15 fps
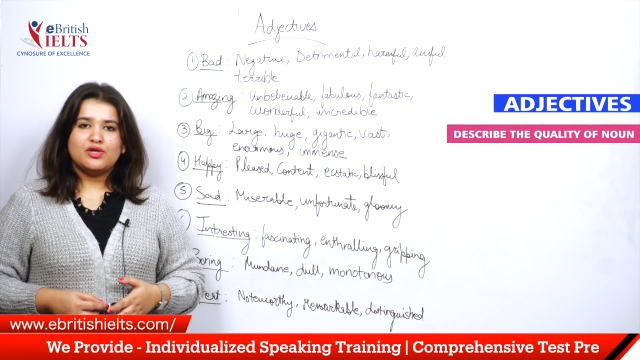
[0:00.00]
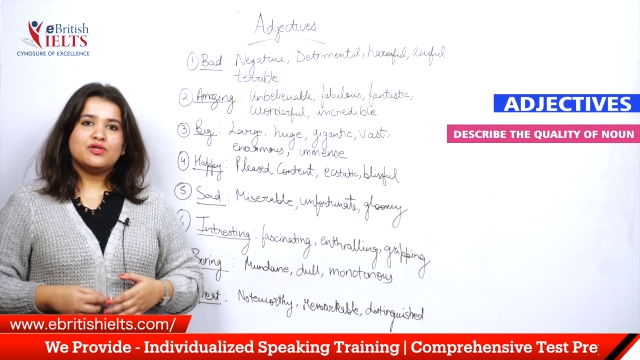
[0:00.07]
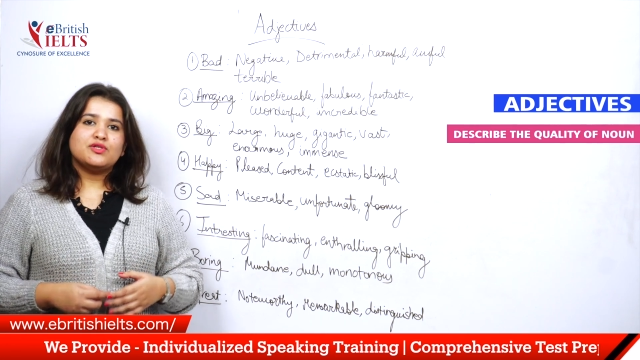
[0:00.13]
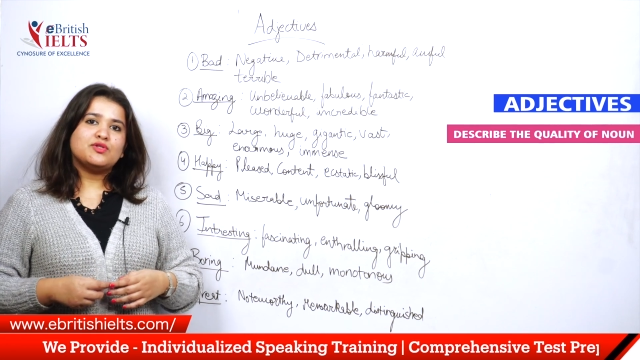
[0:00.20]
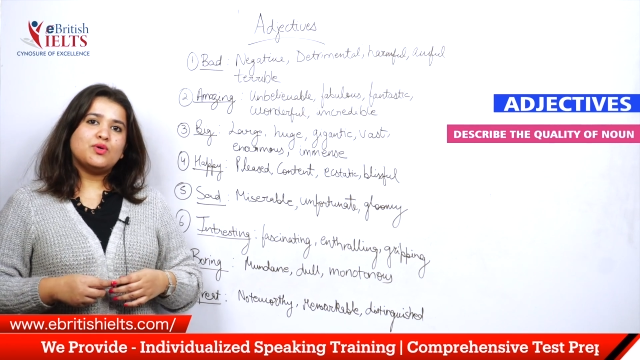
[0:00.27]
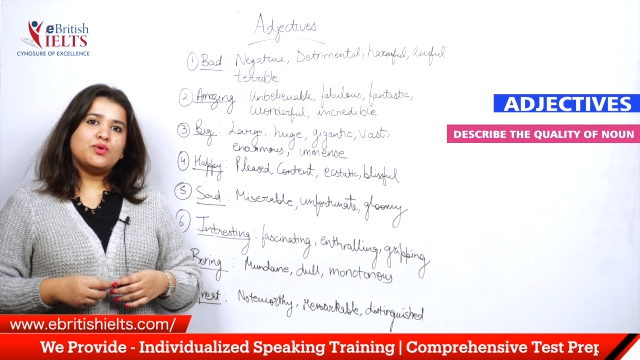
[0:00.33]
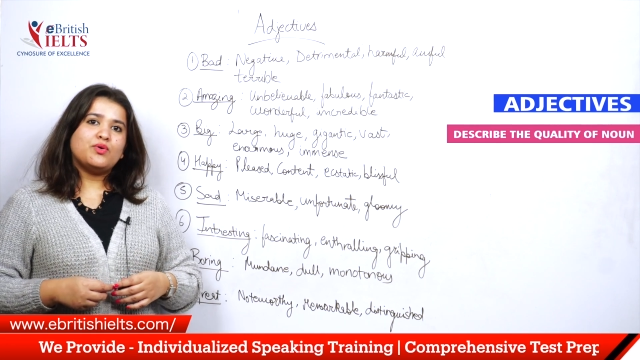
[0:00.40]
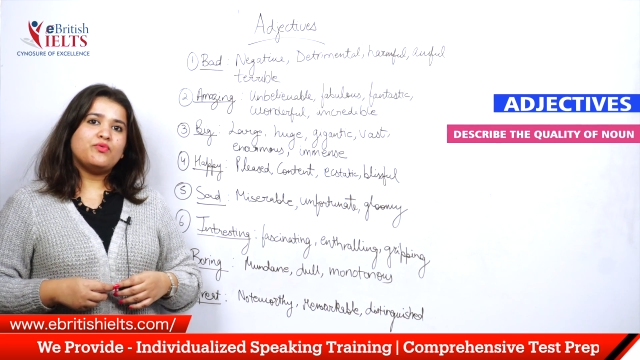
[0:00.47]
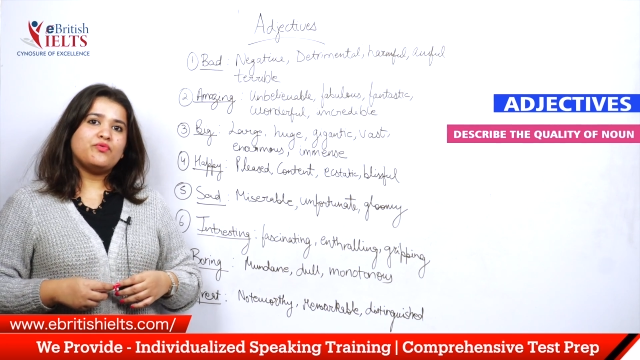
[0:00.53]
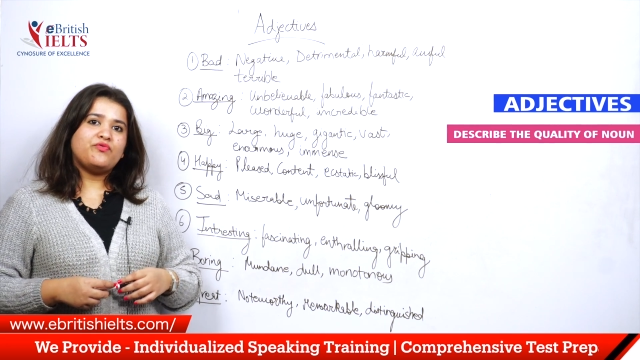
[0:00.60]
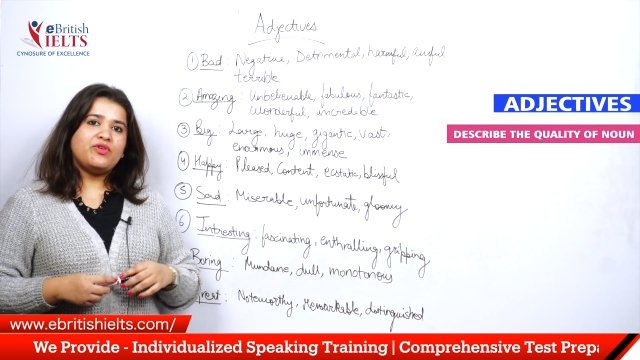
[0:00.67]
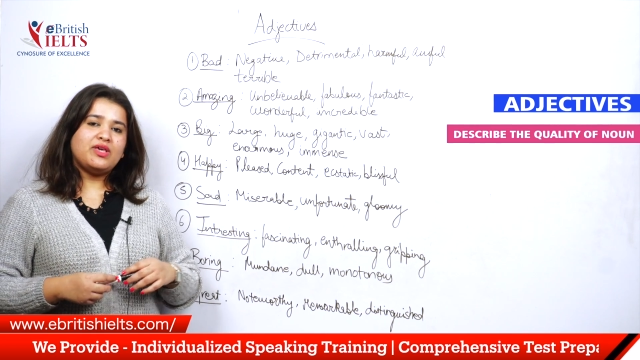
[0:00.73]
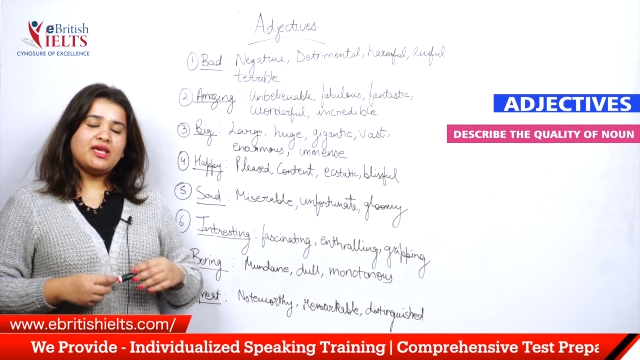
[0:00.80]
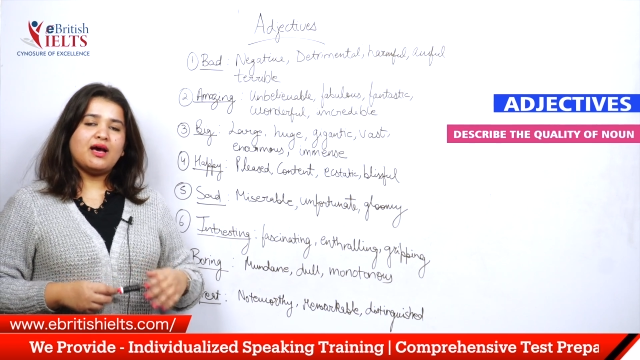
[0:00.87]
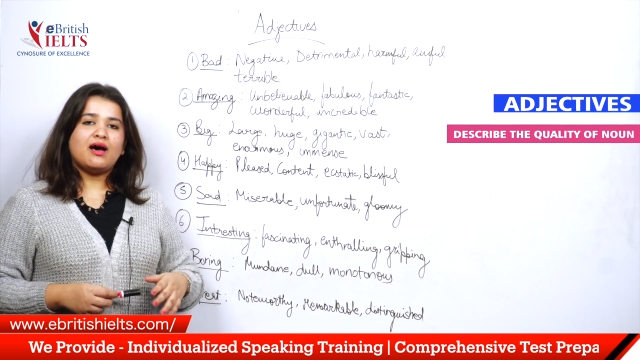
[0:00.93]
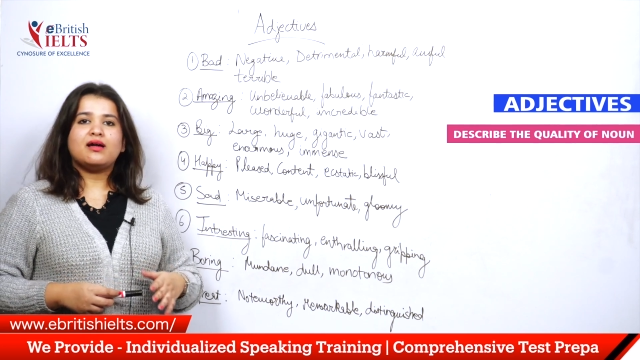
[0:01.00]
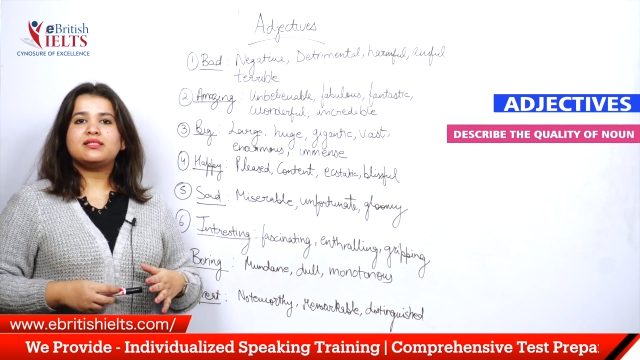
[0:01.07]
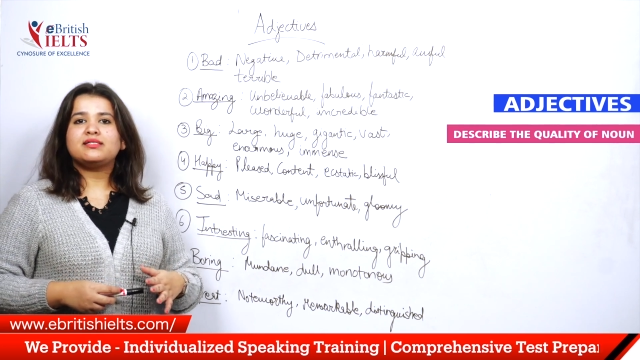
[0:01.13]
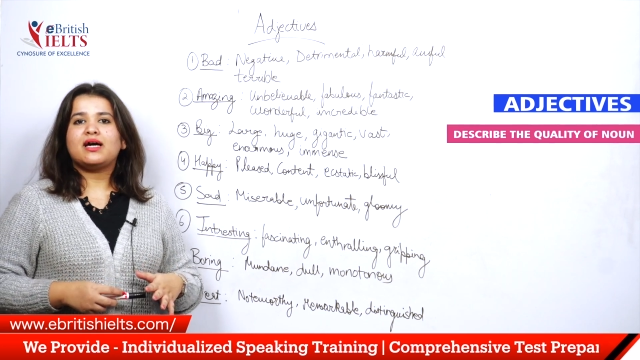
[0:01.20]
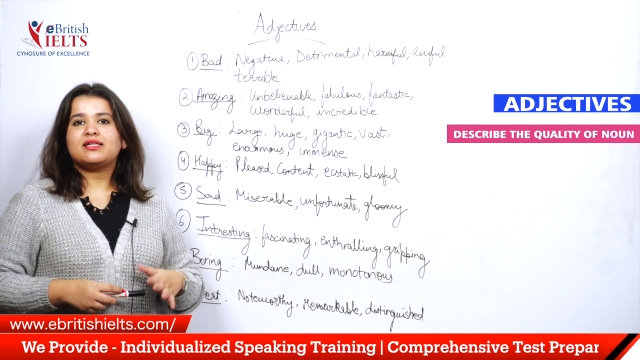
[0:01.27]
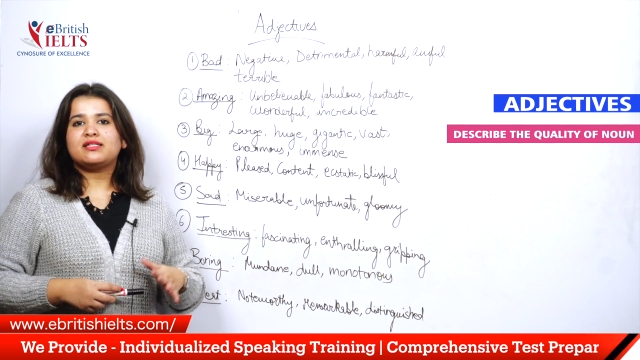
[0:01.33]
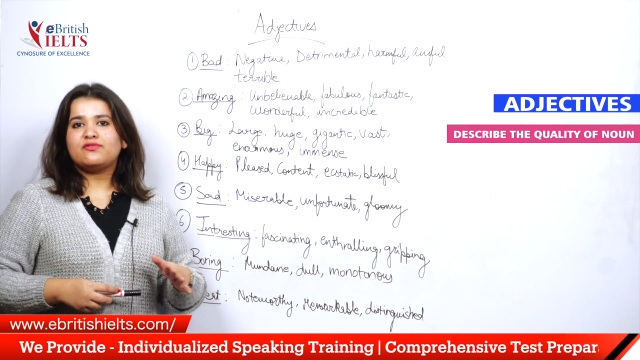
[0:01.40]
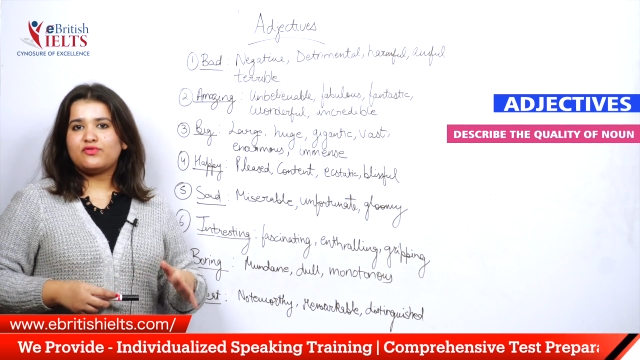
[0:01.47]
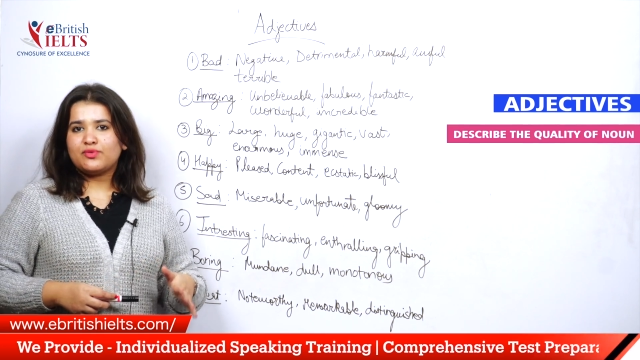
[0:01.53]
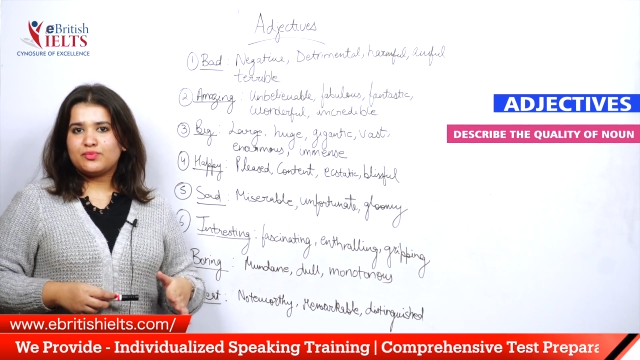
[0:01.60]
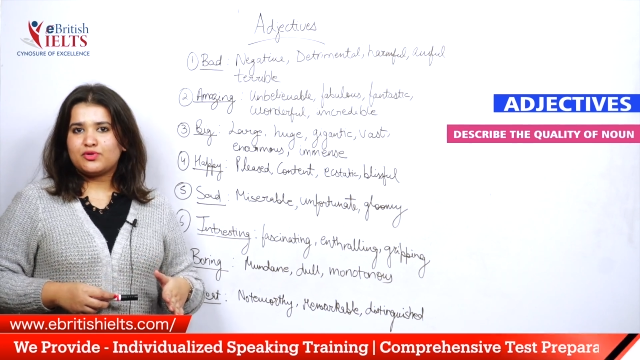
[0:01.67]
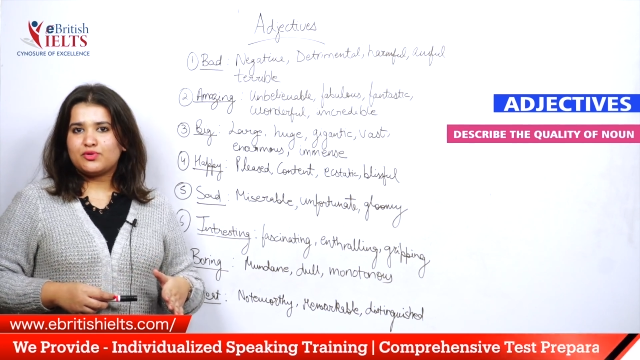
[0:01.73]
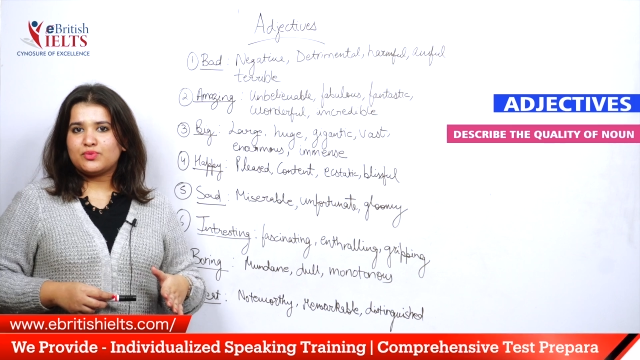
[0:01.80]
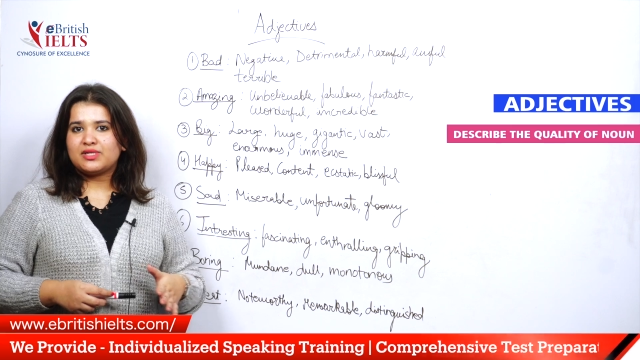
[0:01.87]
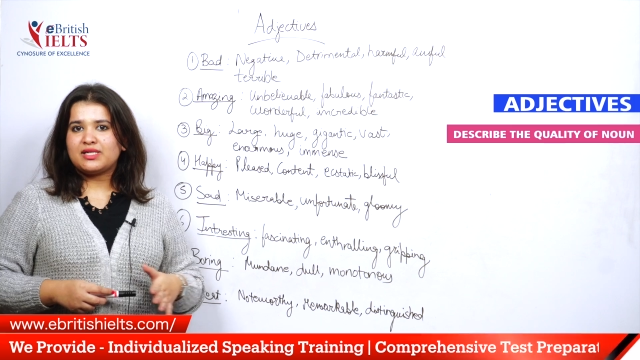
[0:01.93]
So we are starting from the
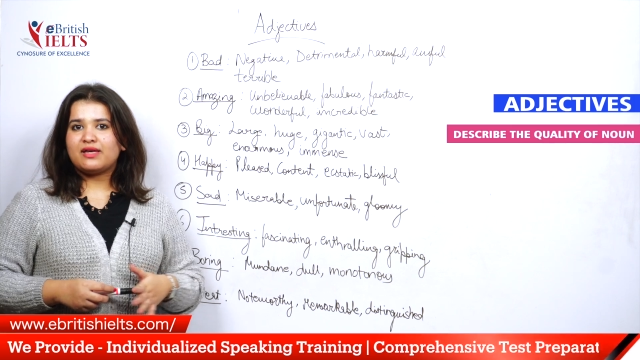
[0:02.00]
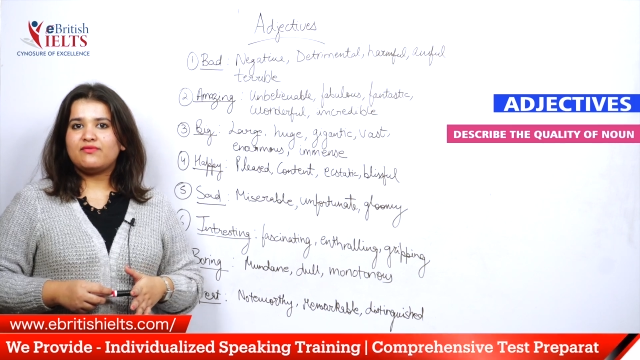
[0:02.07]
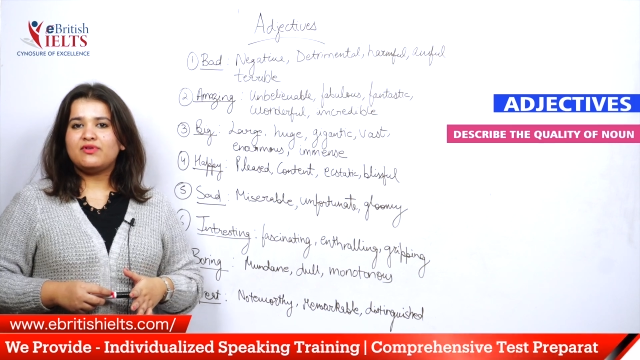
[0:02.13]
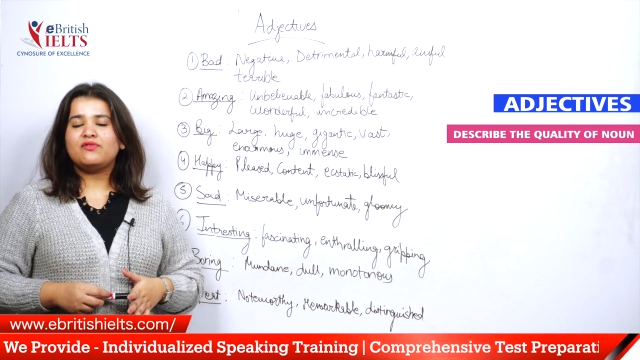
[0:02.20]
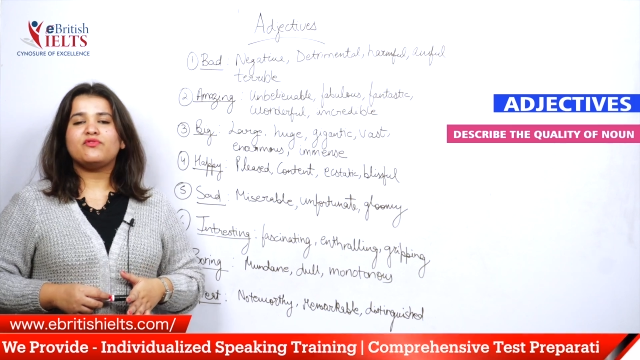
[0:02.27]
root level.